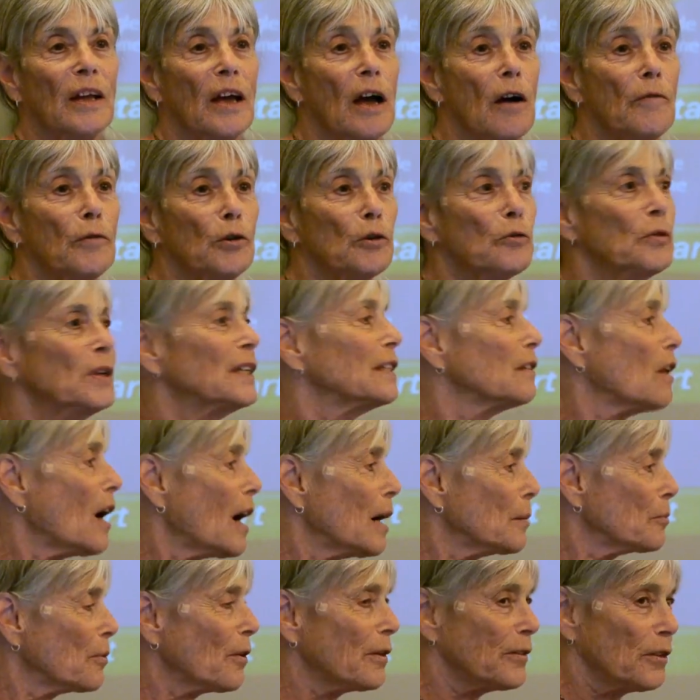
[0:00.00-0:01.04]
Evergreen
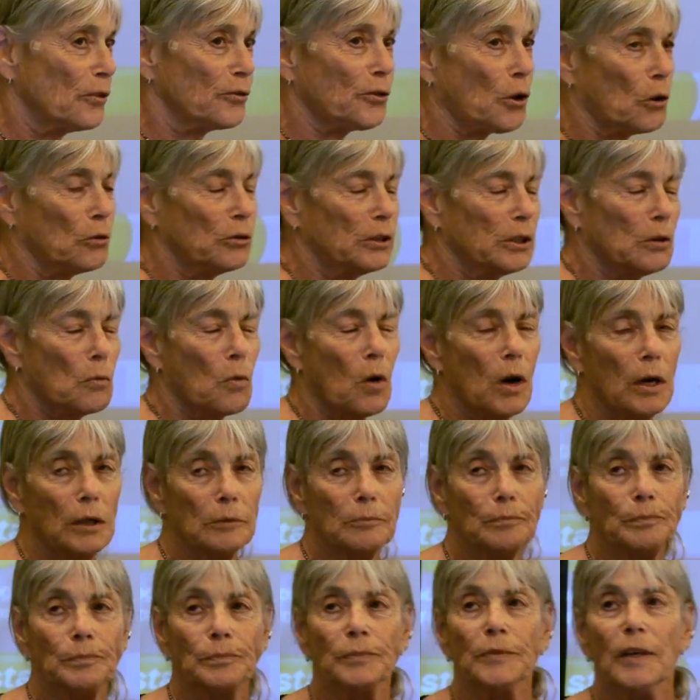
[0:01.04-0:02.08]
library. There's only
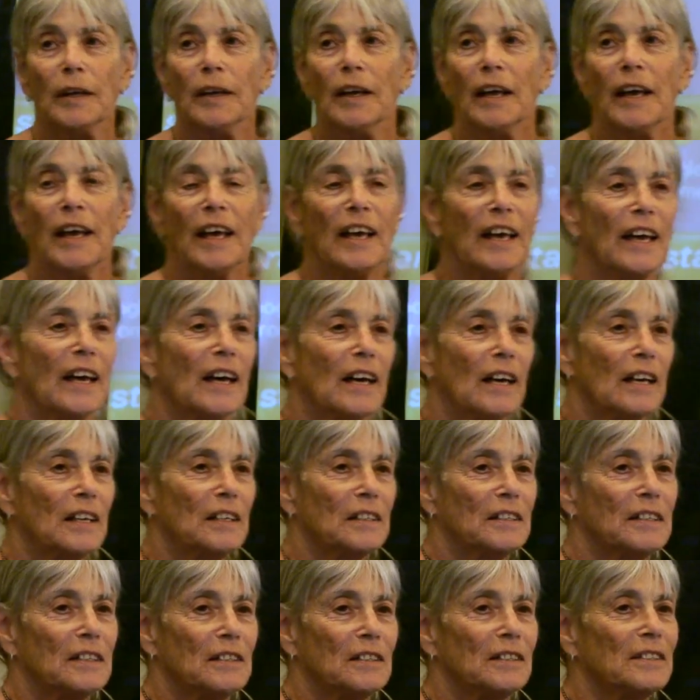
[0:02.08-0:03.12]
one.
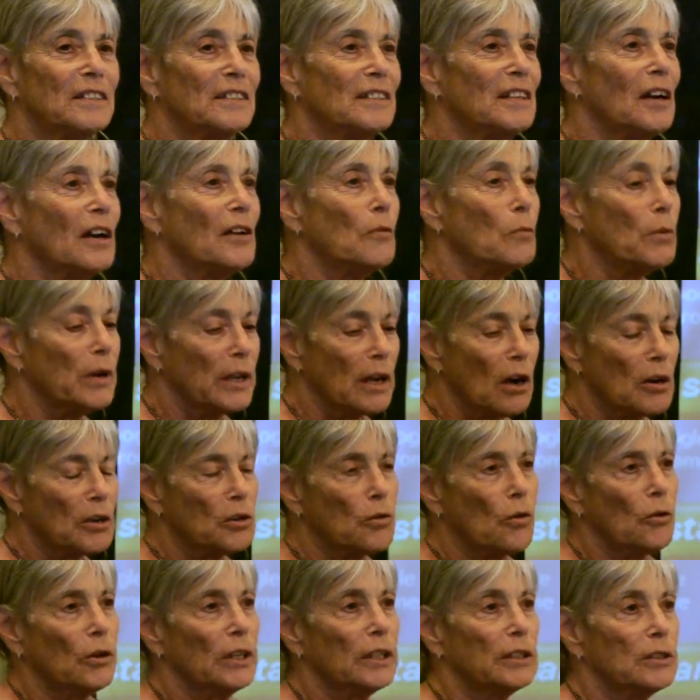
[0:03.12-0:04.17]
And we are
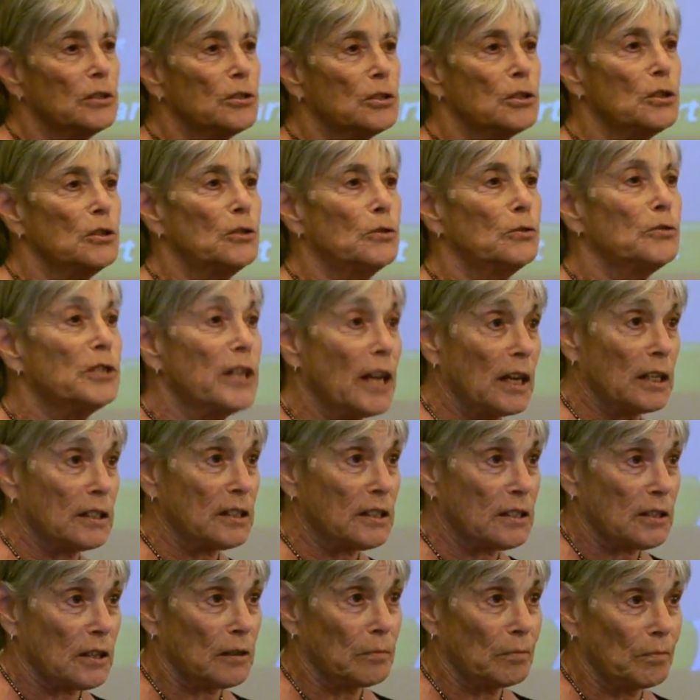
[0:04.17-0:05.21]
going to
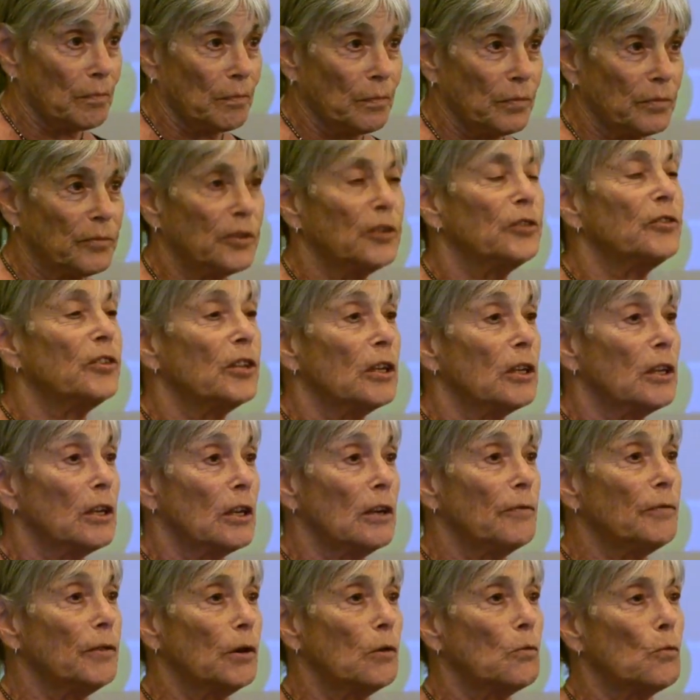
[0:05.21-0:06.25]
test it to see
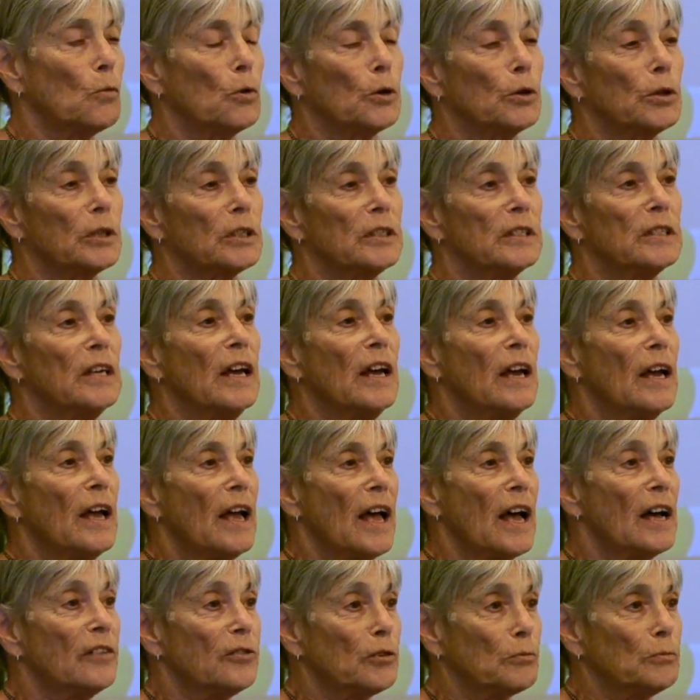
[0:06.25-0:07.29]
if it works
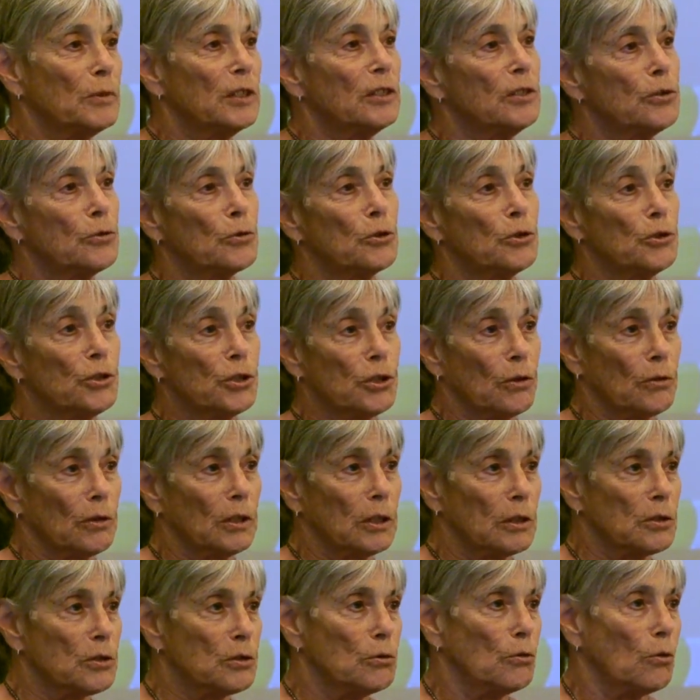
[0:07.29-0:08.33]
as a resource
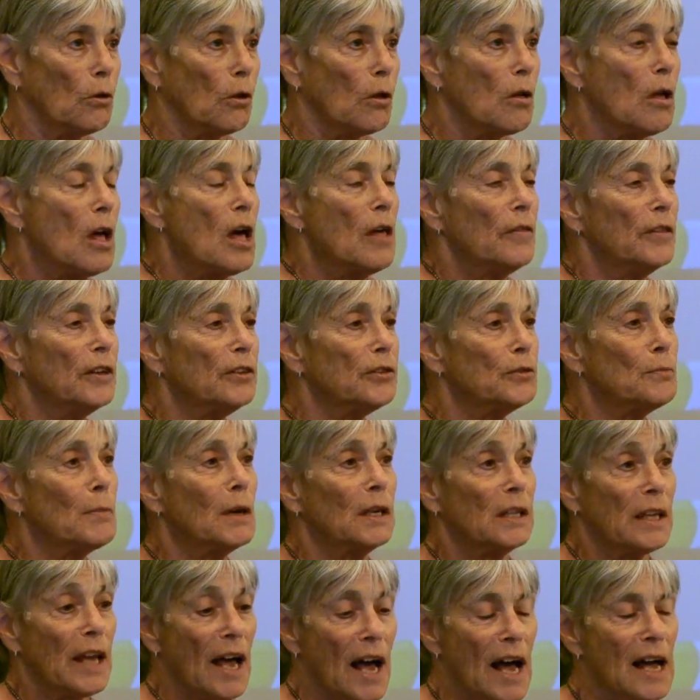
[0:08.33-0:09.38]
sharing tool. This
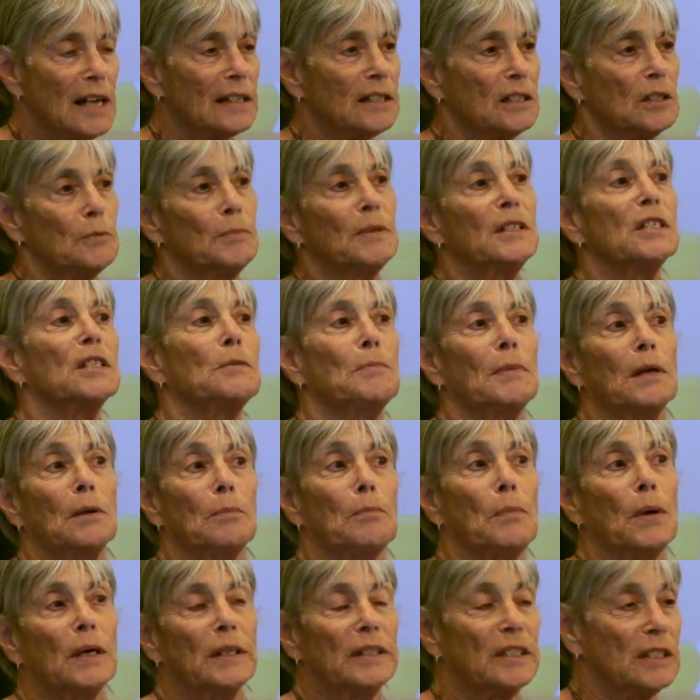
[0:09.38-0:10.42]
money has to be
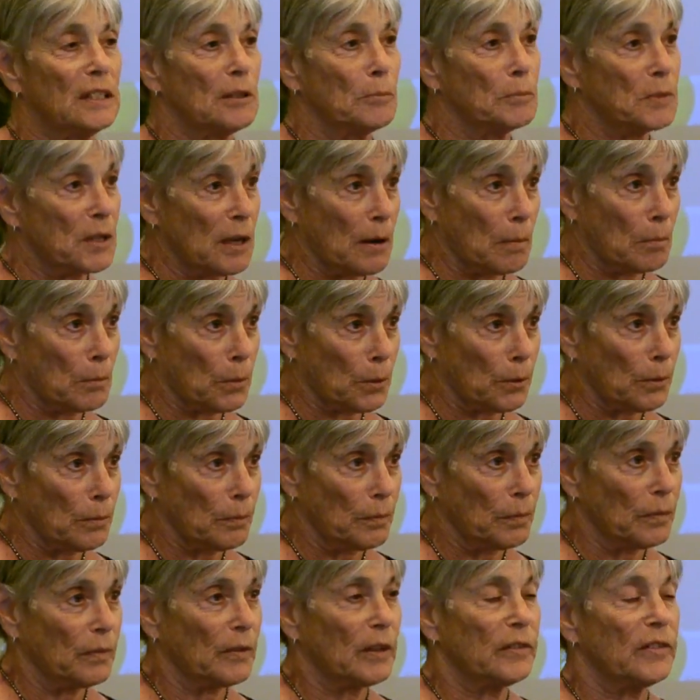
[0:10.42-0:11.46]
spent by September,
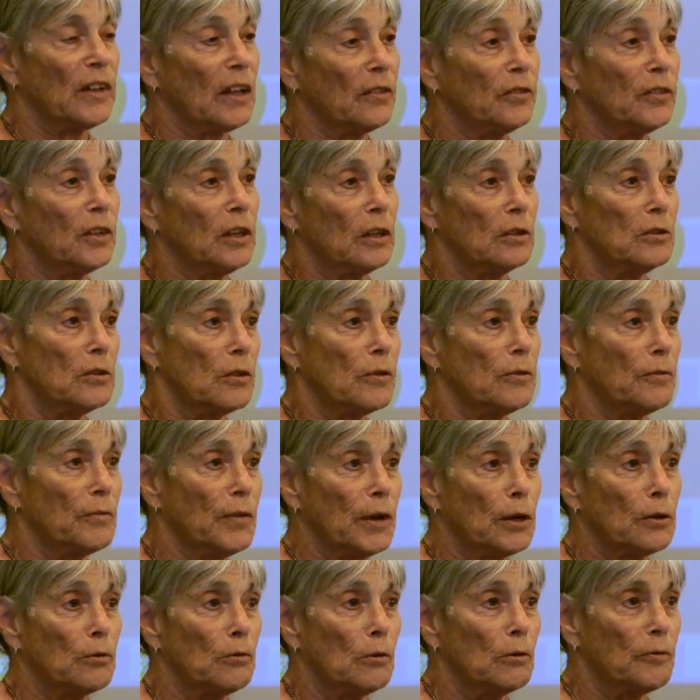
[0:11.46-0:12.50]
because that's the end of the
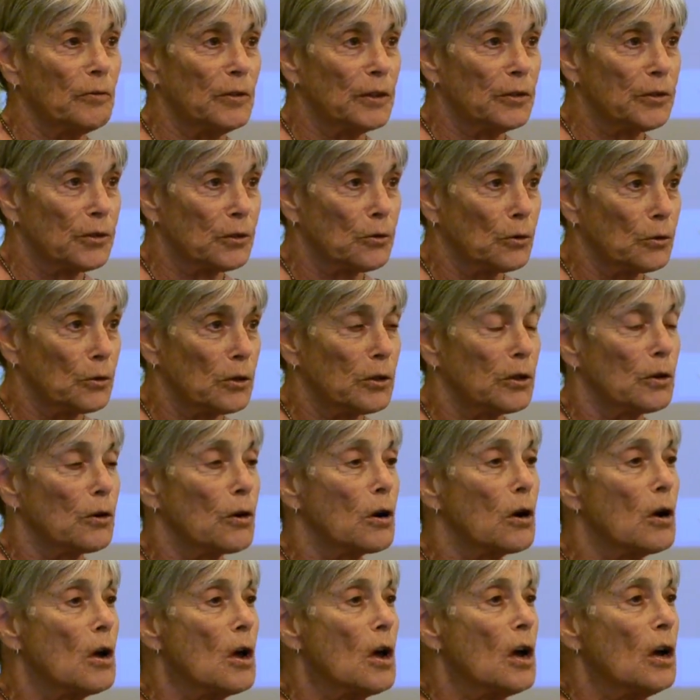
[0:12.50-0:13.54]
federal fiscal
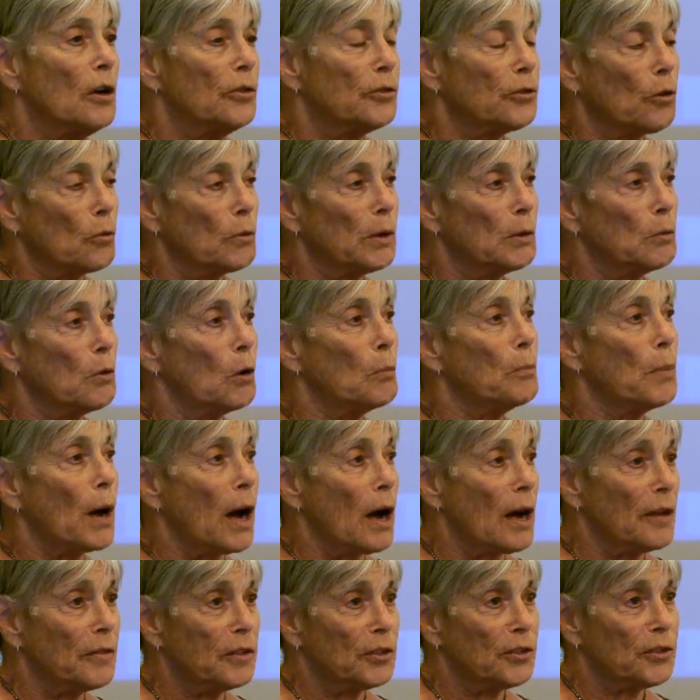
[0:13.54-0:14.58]
year. So we will
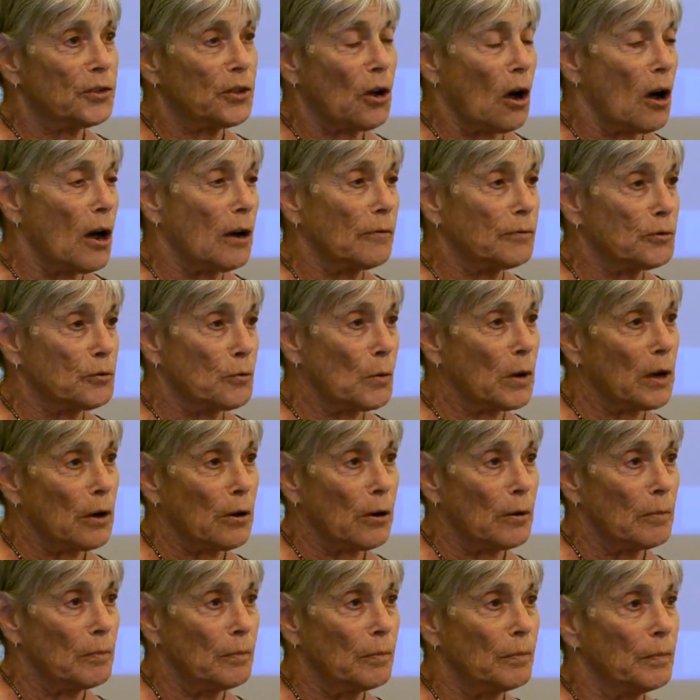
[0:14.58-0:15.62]
buy the
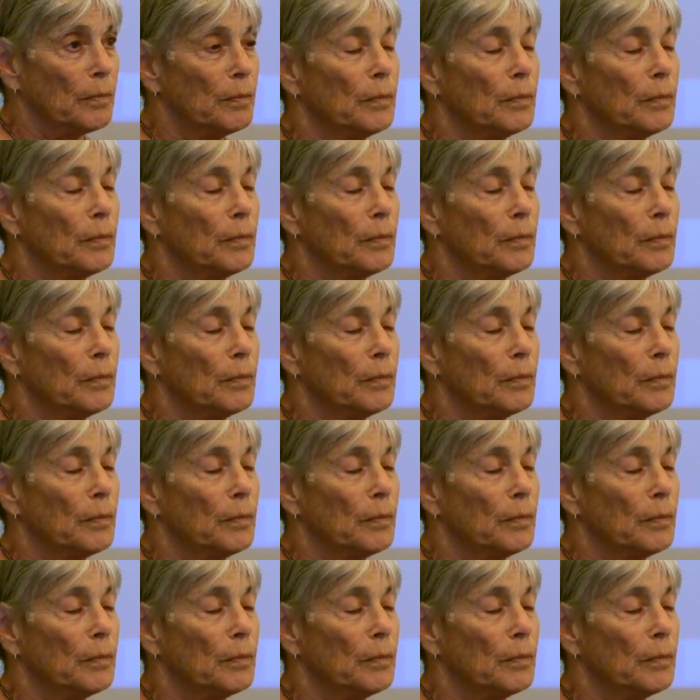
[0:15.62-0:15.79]
software,